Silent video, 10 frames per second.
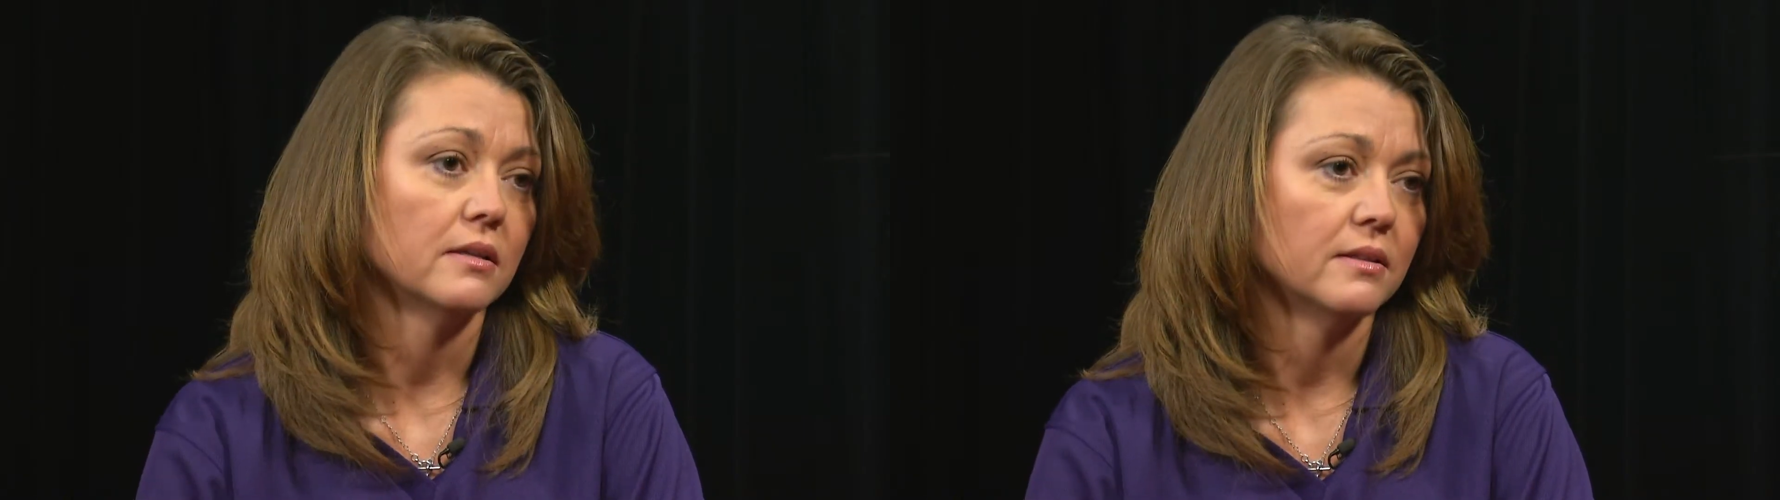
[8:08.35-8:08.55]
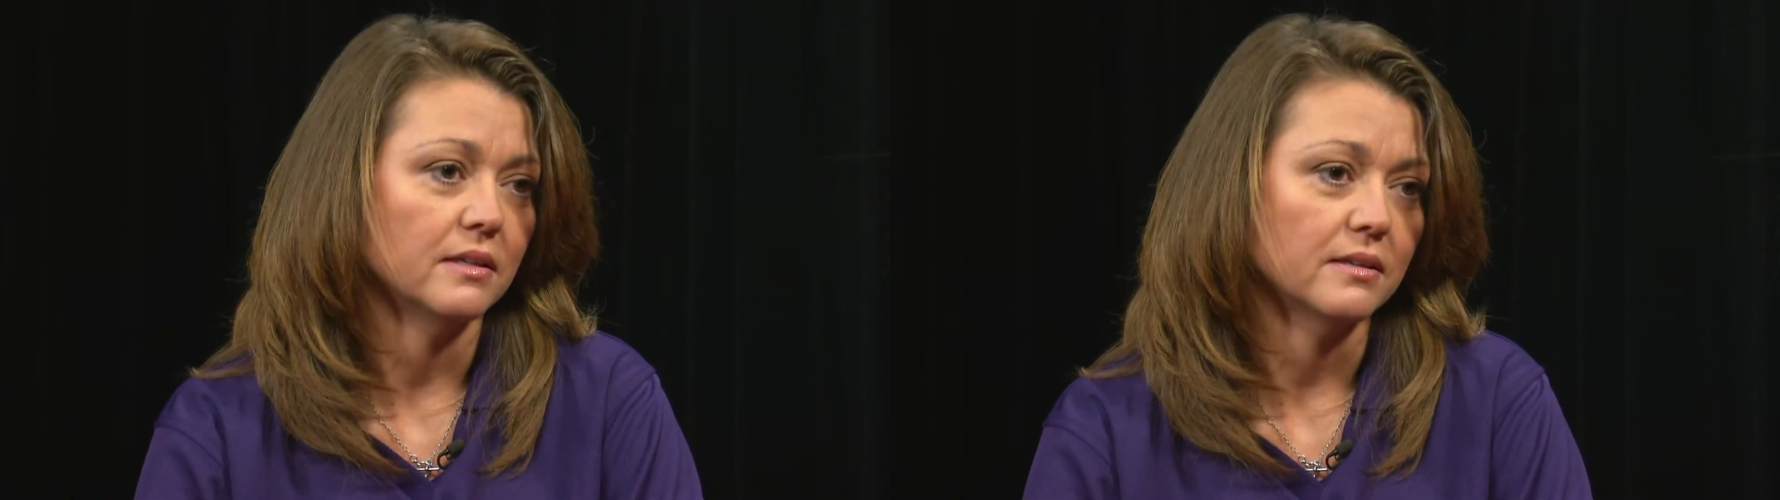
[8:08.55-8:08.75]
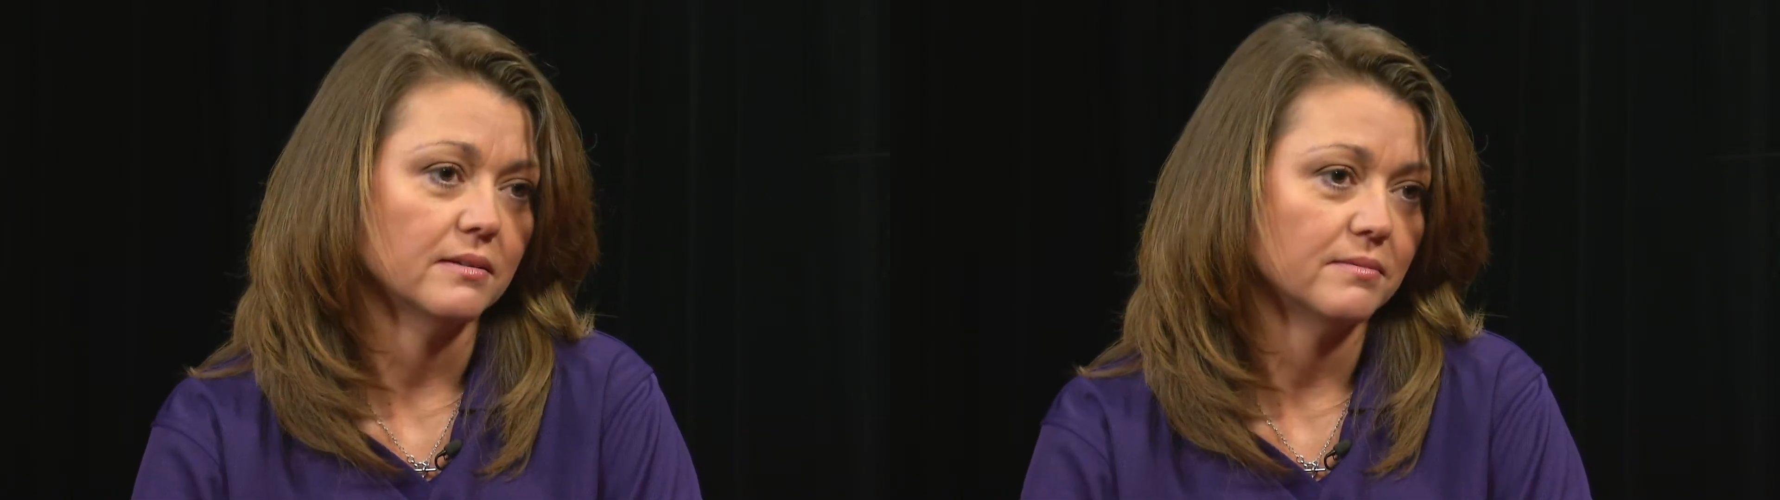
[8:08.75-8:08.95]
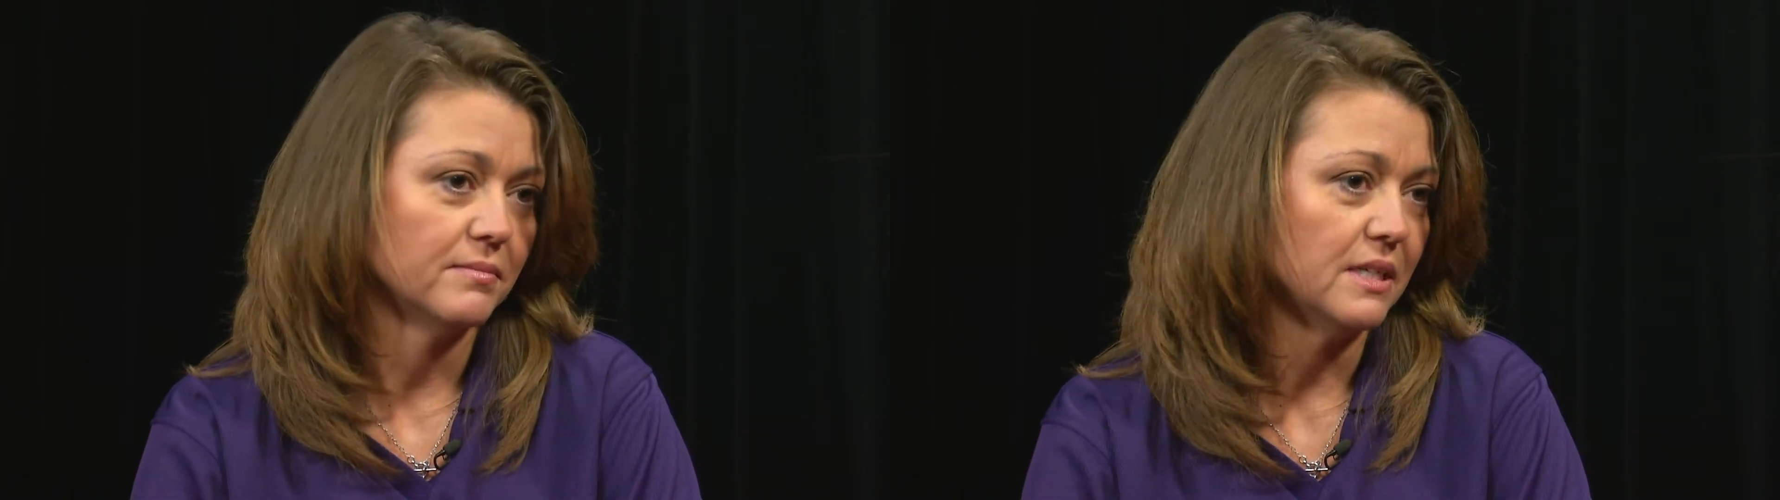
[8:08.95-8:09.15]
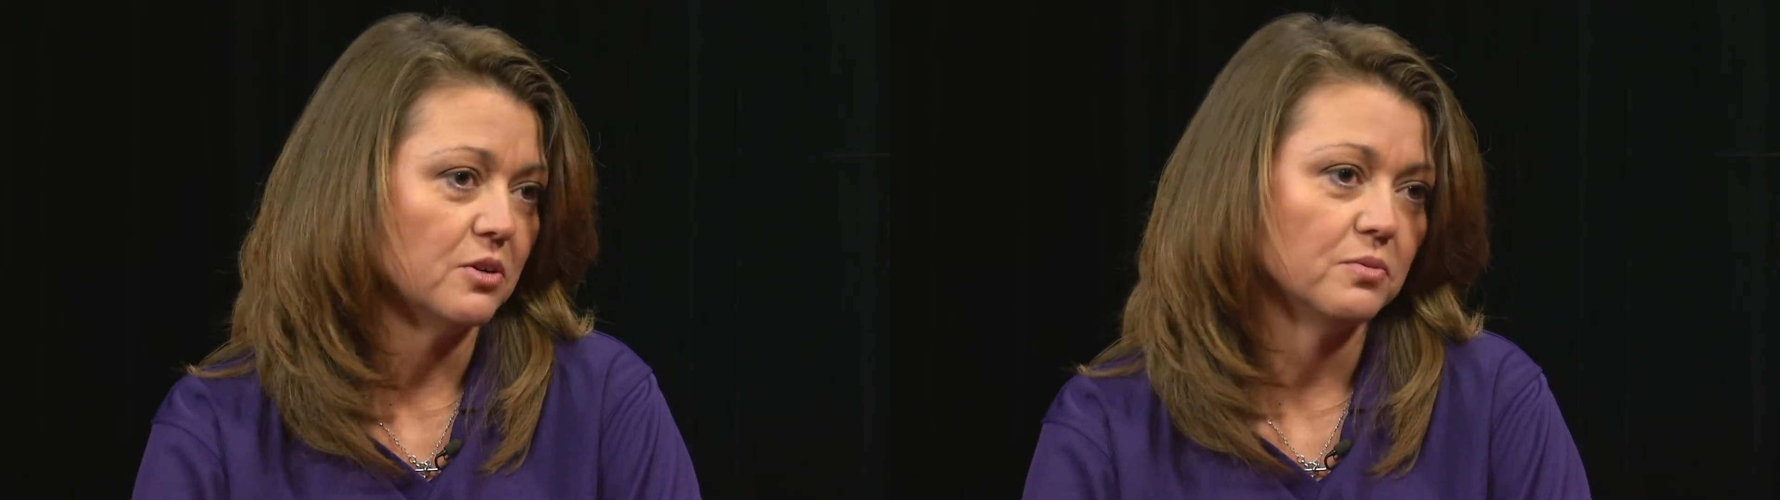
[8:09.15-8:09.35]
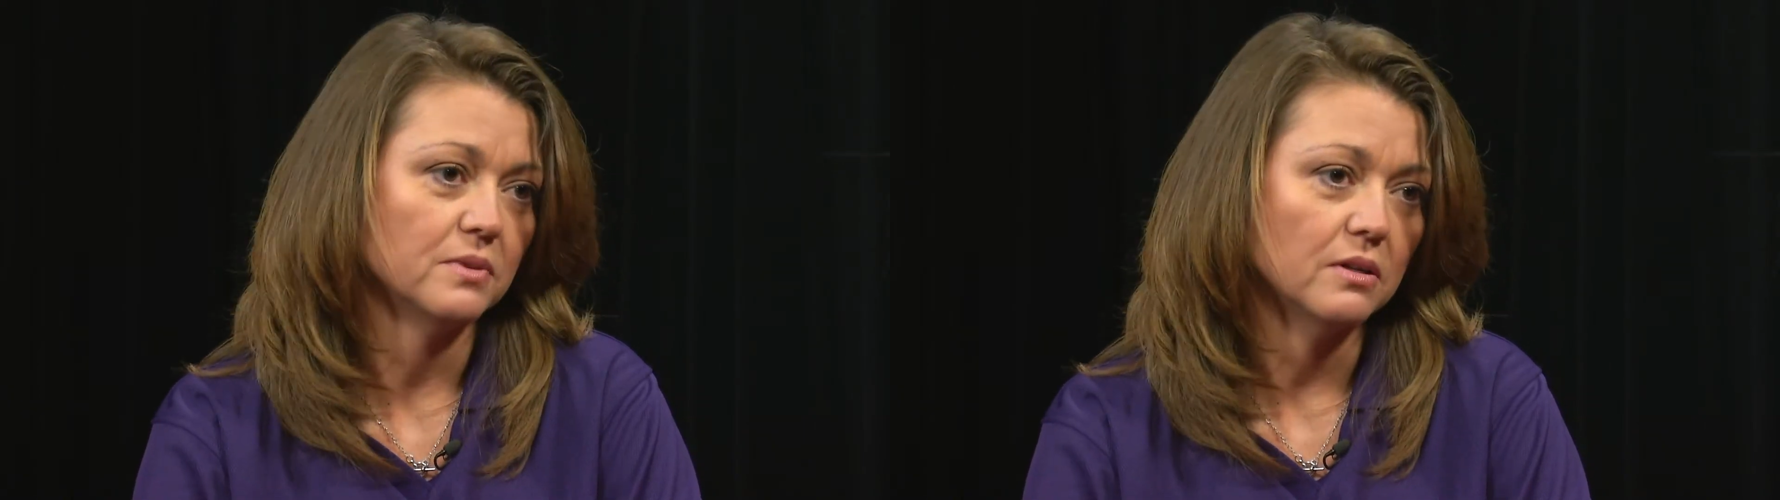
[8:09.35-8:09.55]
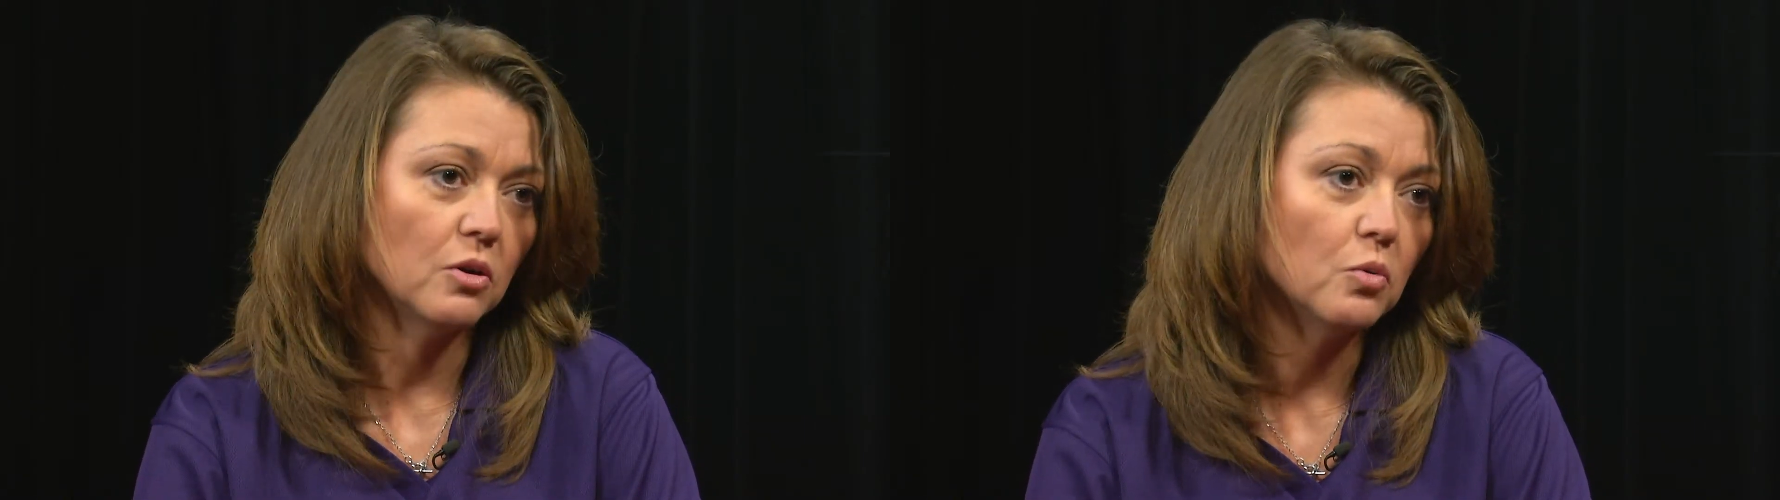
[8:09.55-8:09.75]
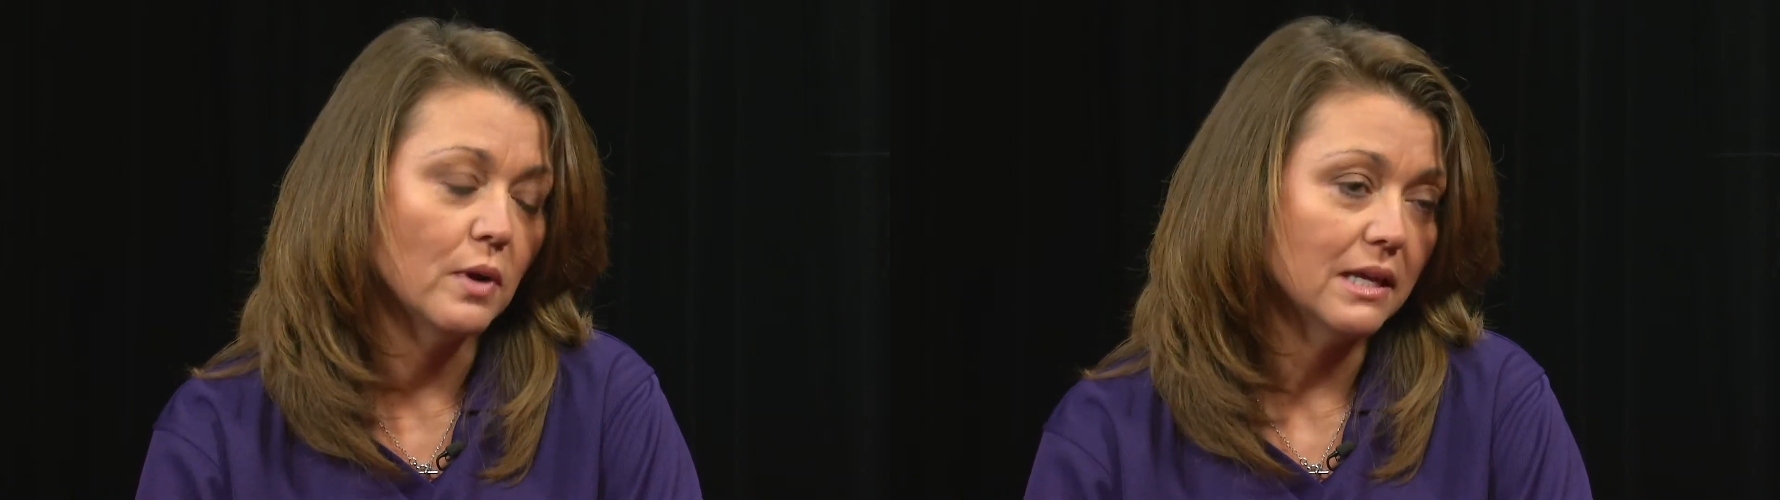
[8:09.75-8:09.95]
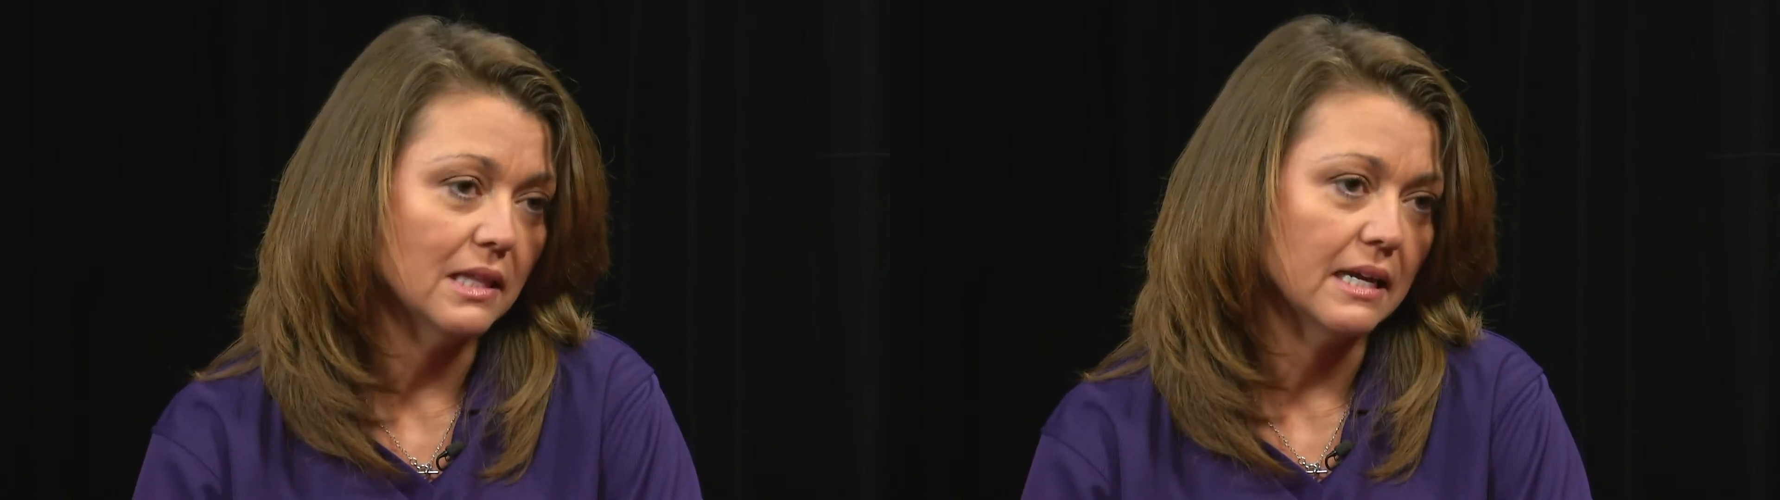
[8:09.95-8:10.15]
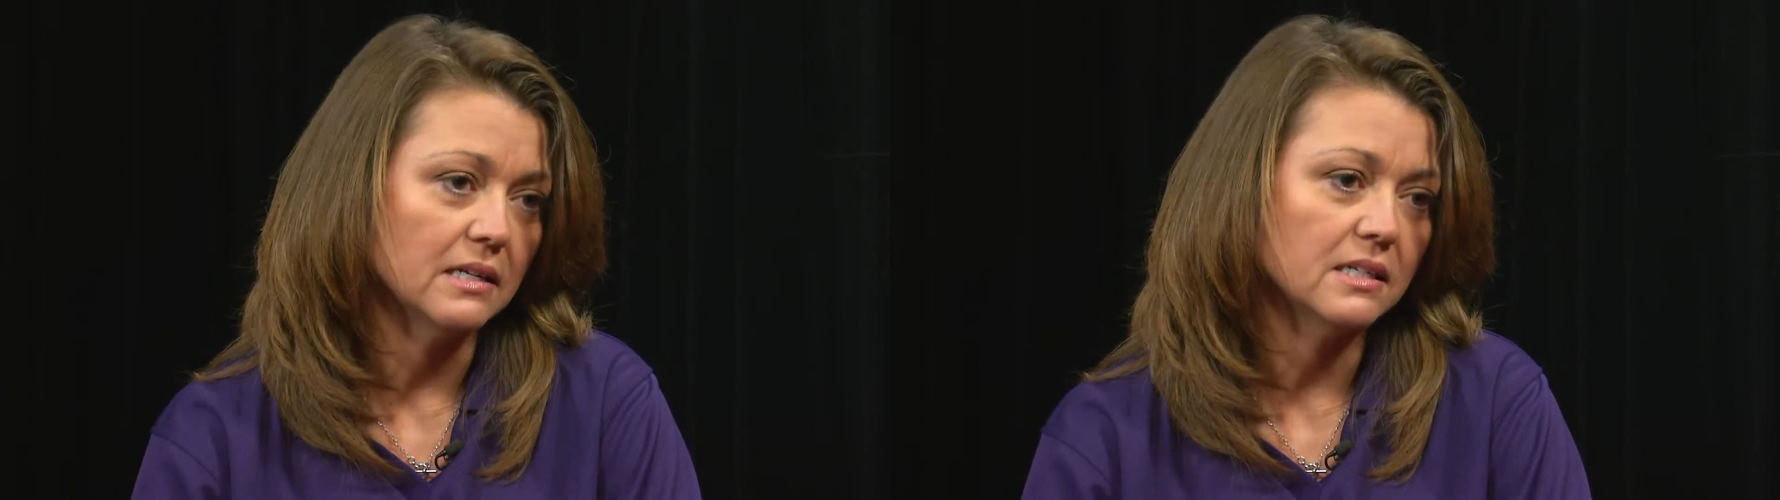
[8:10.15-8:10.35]
the whole
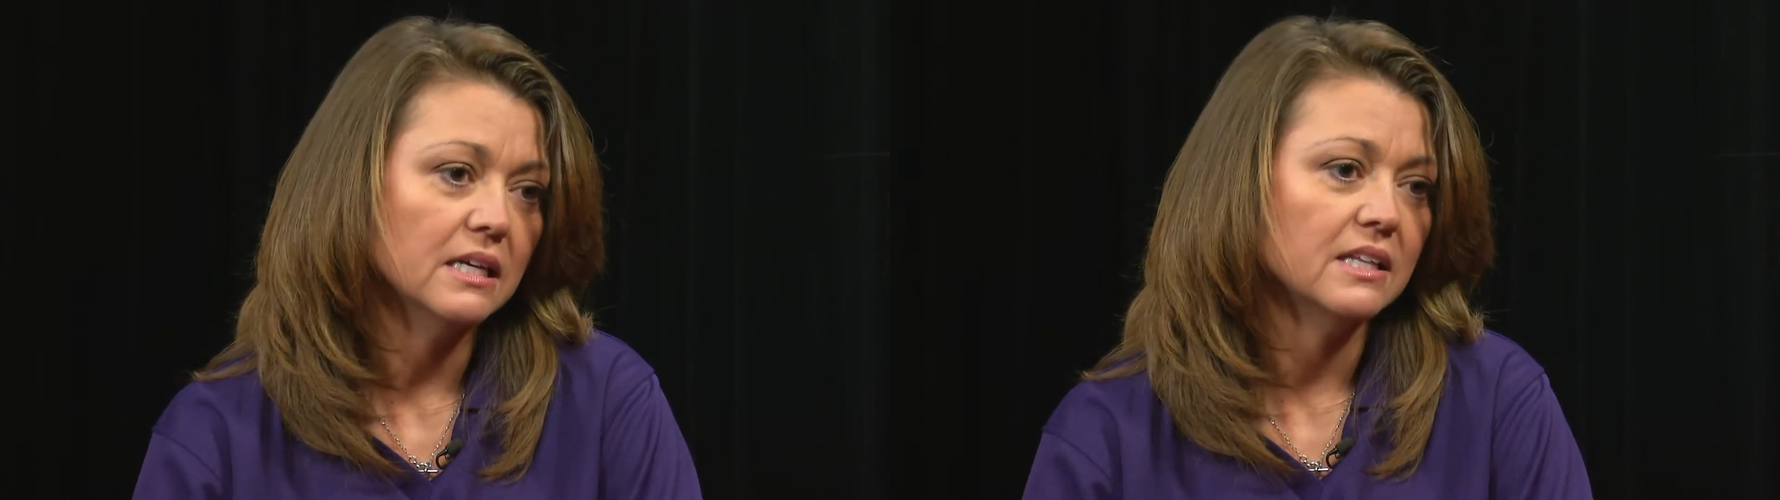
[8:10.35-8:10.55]
wetland.